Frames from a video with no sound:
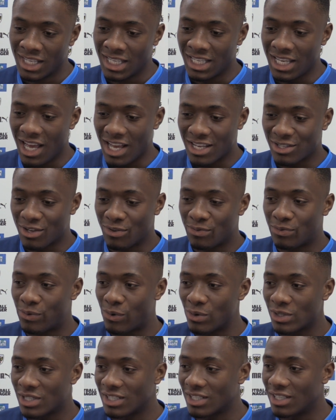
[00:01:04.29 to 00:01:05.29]
Yes, yeah,
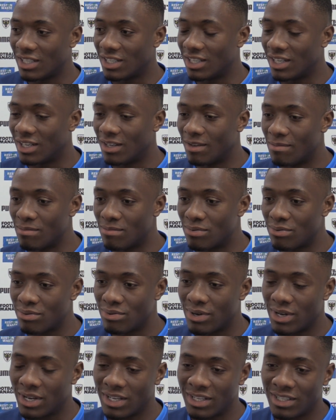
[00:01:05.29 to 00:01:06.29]
unfortunate. Um,
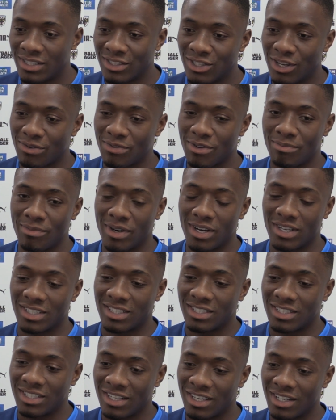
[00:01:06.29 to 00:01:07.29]
nothing
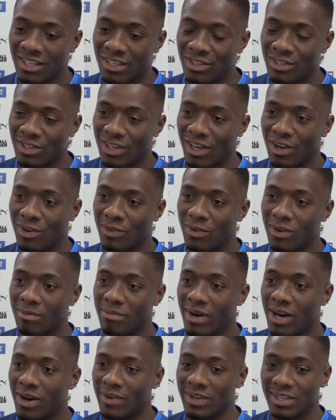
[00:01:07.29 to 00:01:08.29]
much you can do
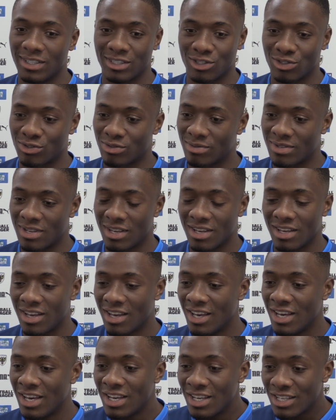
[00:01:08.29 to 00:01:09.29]
about it. Just
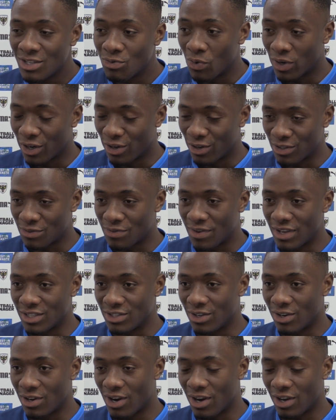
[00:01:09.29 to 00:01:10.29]
one of those
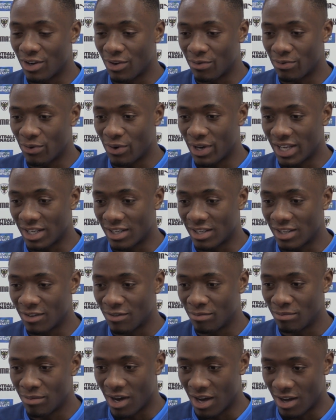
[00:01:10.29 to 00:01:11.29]
things you can't avoid.
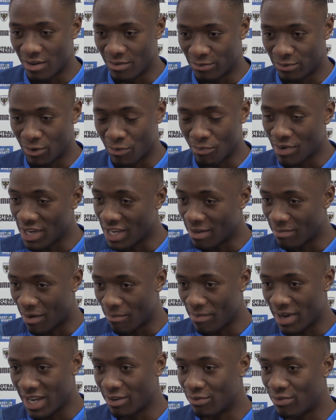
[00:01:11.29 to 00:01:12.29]
But for me, my
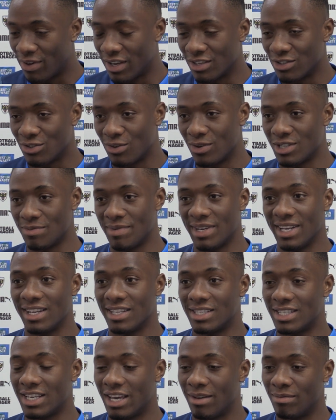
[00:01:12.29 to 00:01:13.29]
main thing has always been
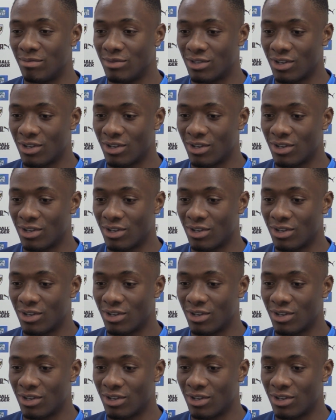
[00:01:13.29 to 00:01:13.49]
the team.